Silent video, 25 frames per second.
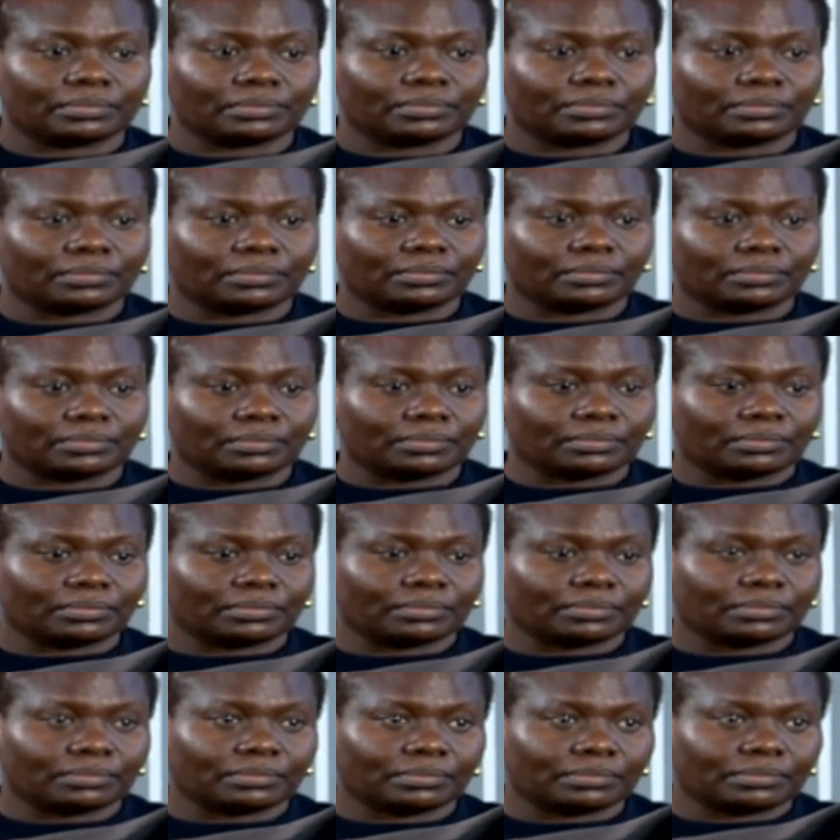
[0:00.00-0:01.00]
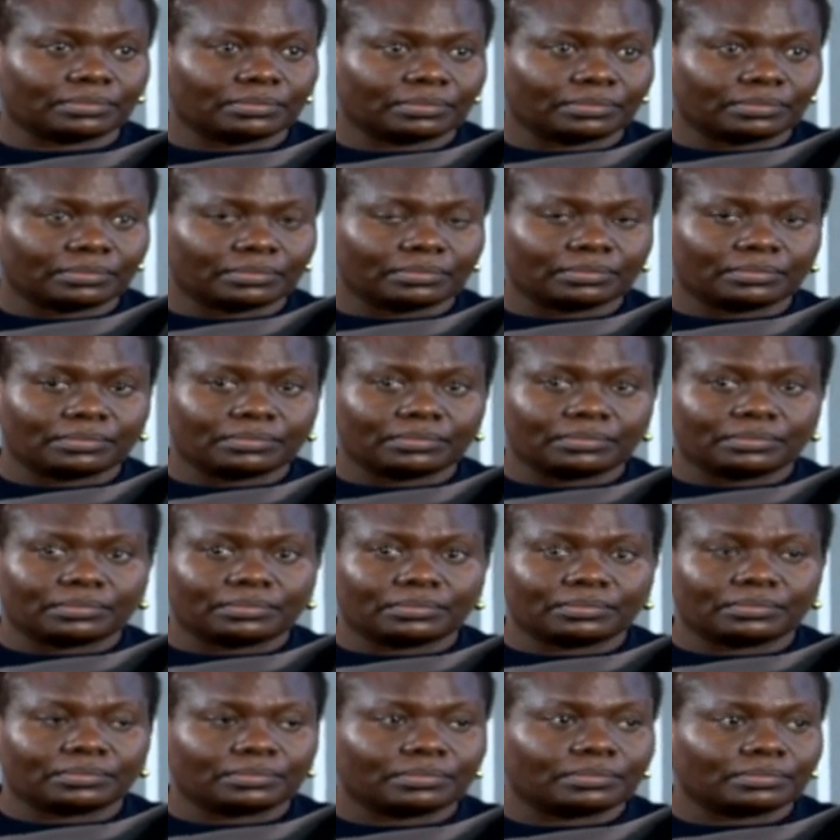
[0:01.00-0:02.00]

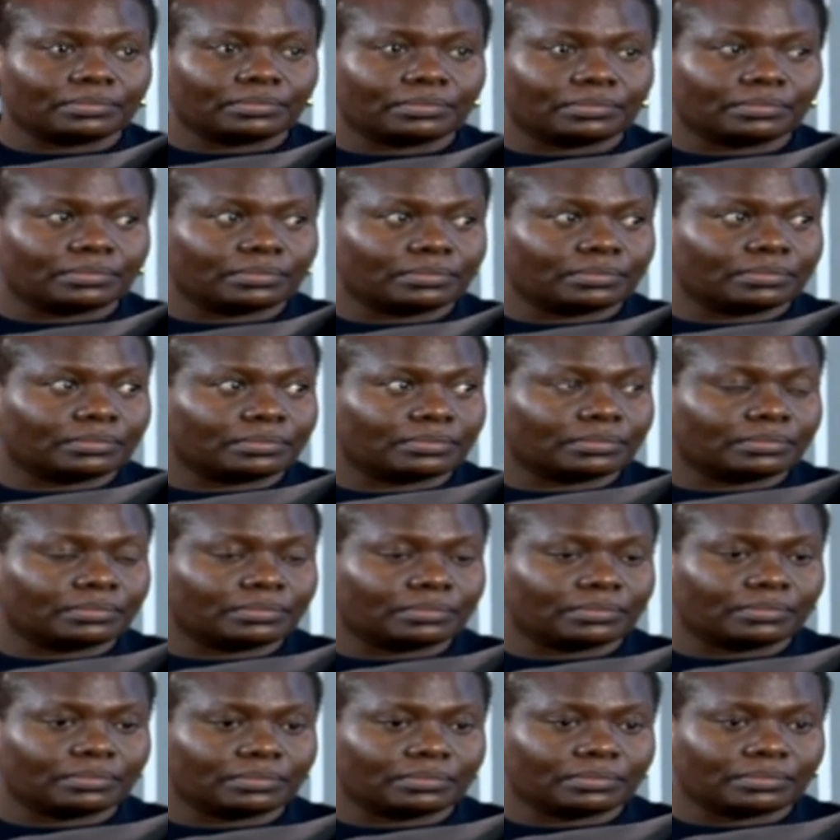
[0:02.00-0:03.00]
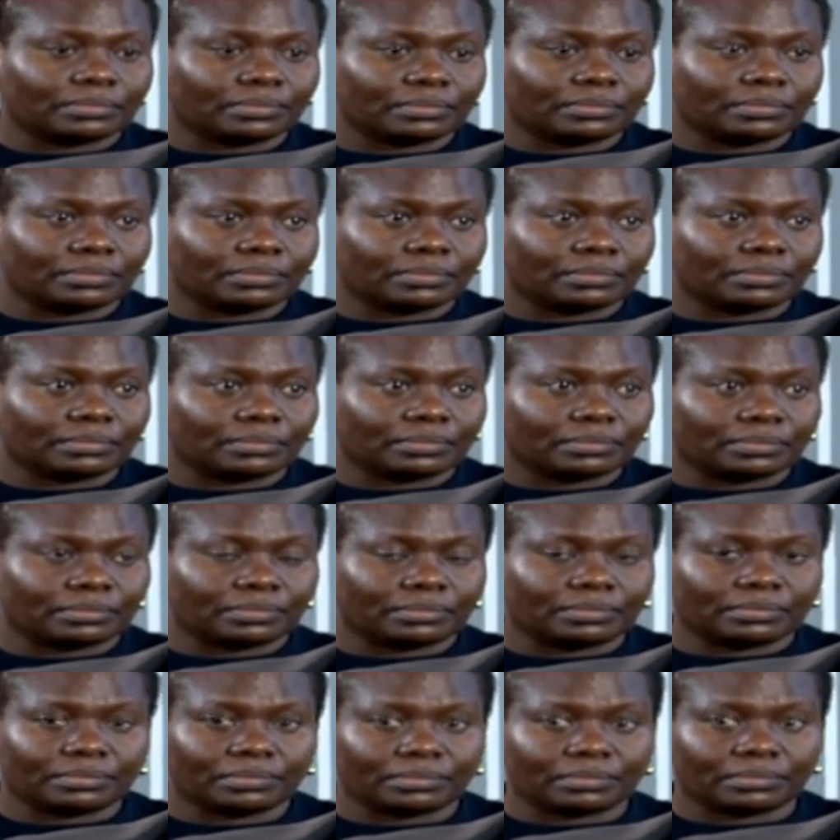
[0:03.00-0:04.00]

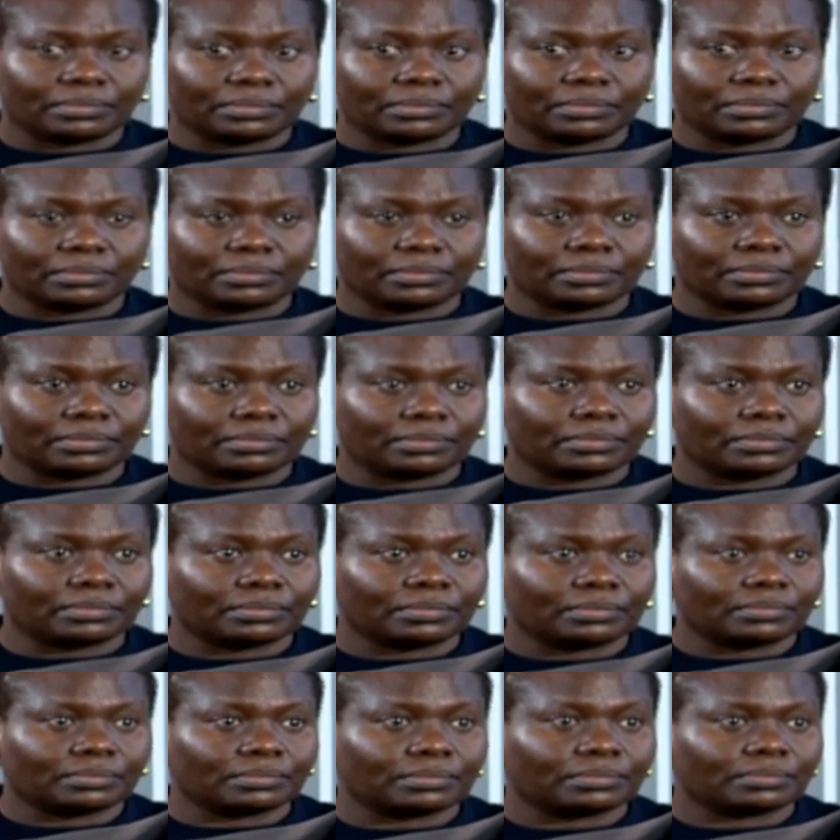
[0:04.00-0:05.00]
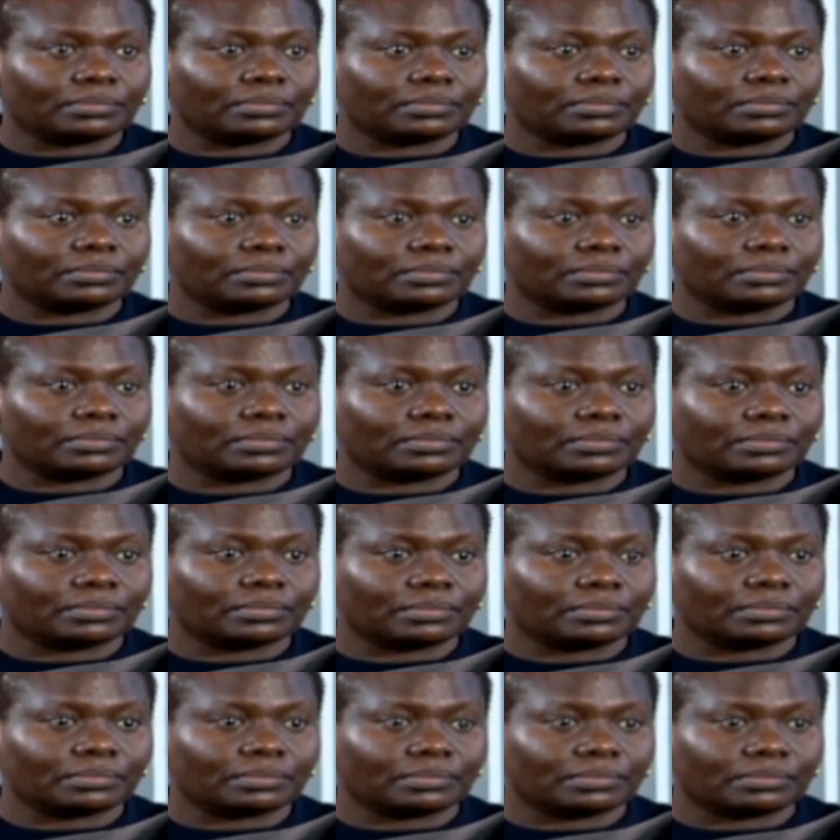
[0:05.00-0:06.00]

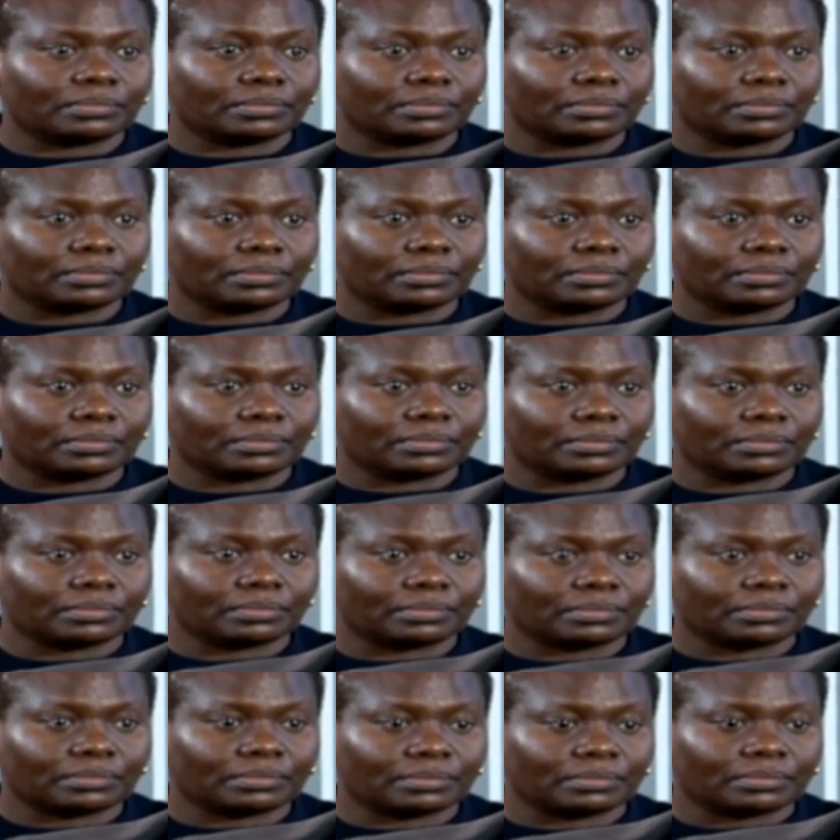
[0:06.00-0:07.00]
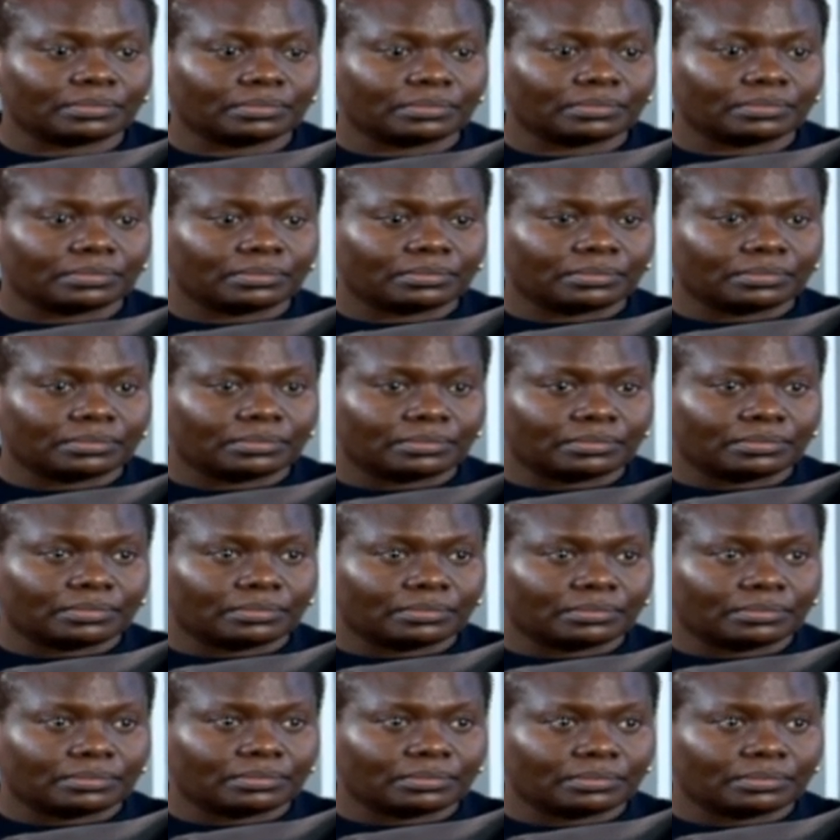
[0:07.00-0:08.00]
[no speech]